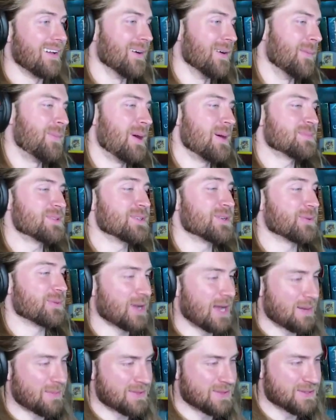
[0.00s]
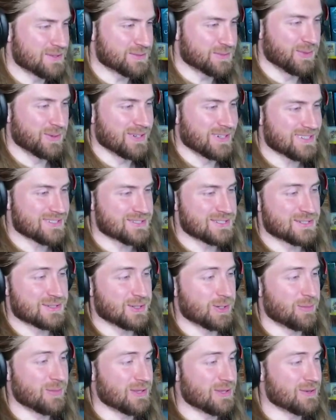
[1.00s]
bumped into Robin this morning. She
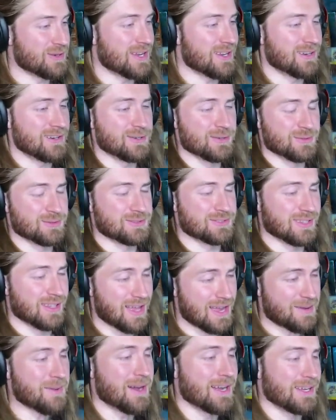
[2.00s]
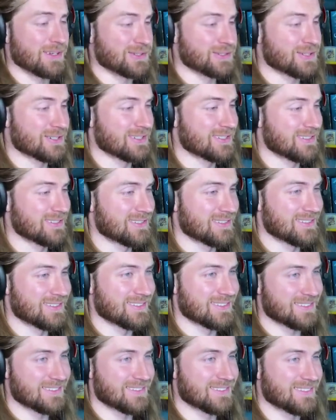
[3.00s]
told me you got a new slime hutch.
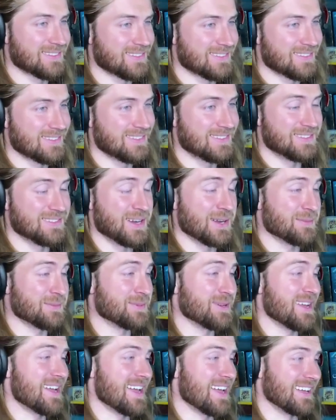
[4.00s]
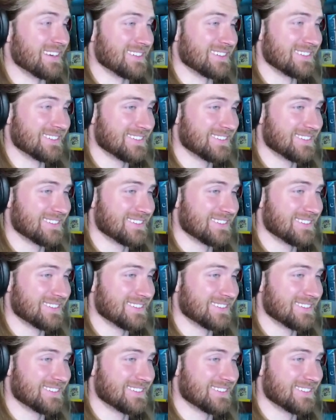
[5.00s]
Not bad.